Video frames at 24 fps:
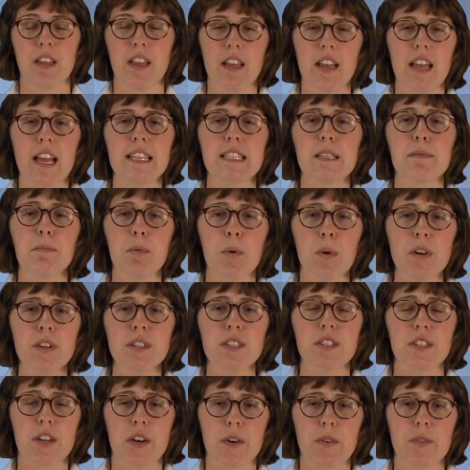It's important
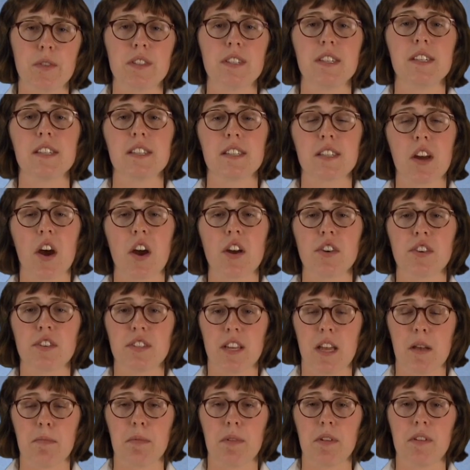to note to discard your
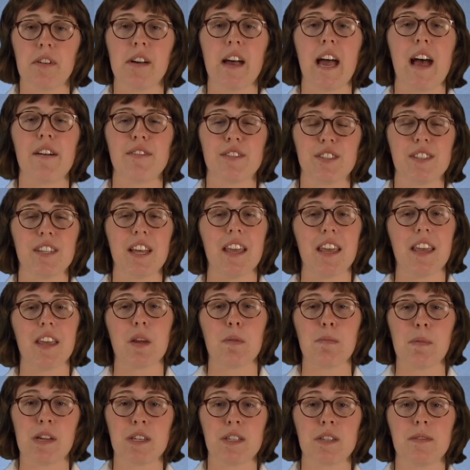sample after taking your
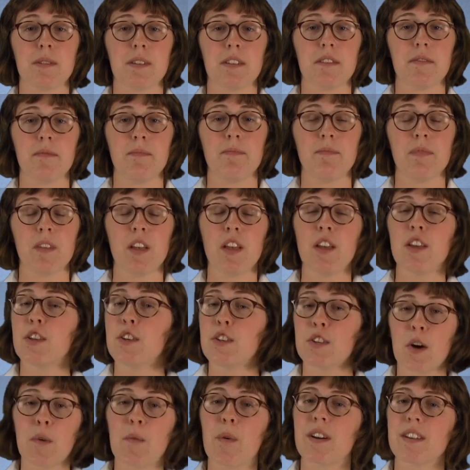measurement. You
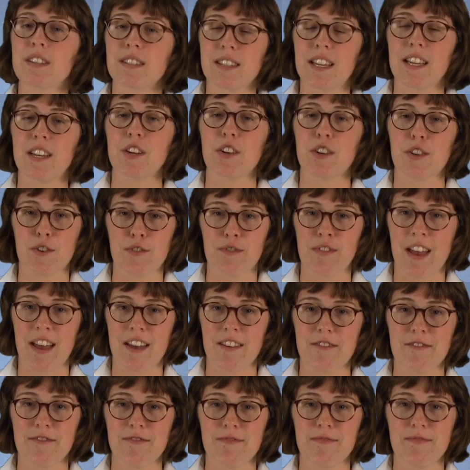don't want to stain your cuvette.
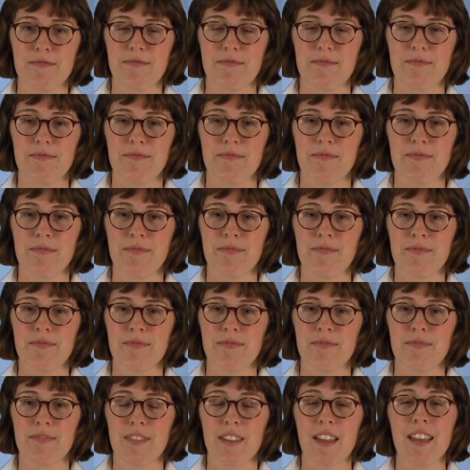
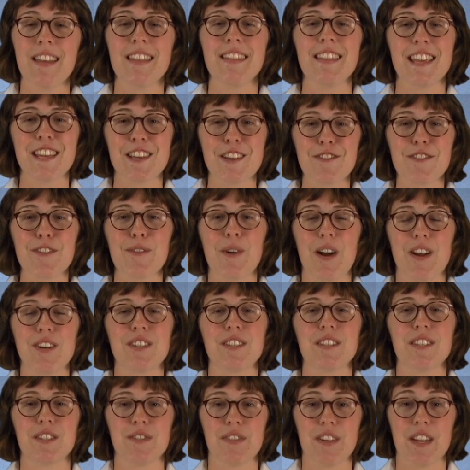Thank you for watching
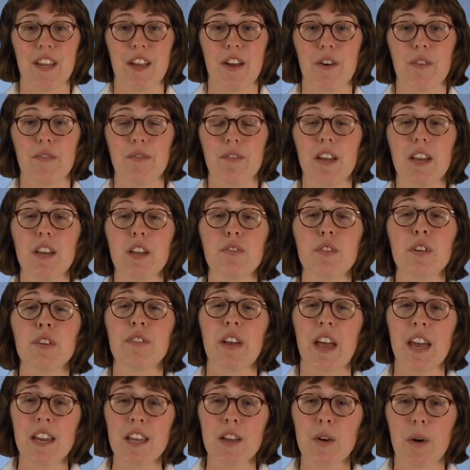this video, and if you have
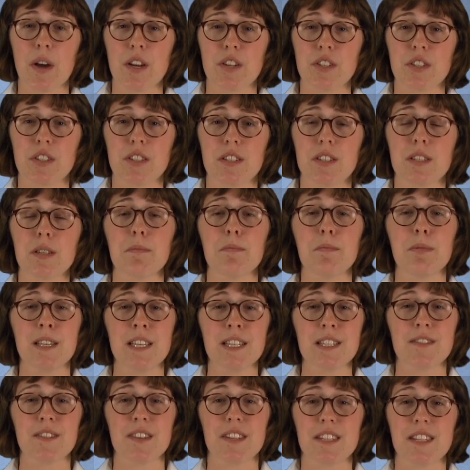any questions,
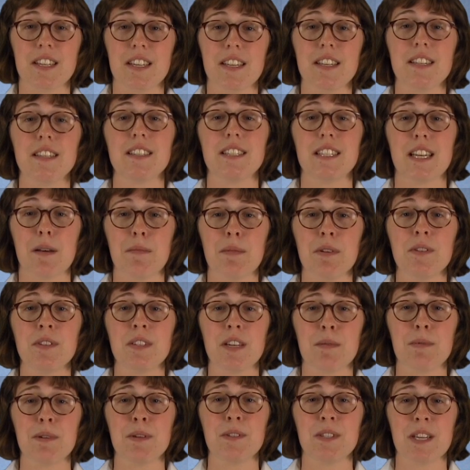please visit
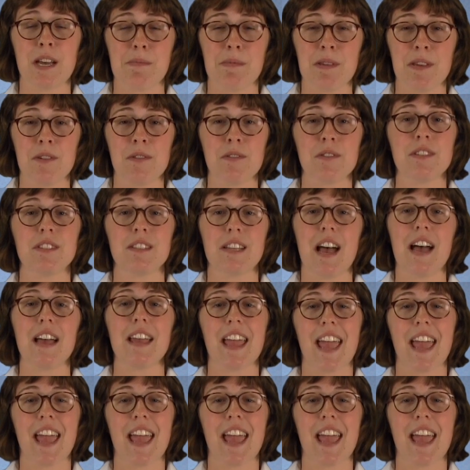www.hannainst.com.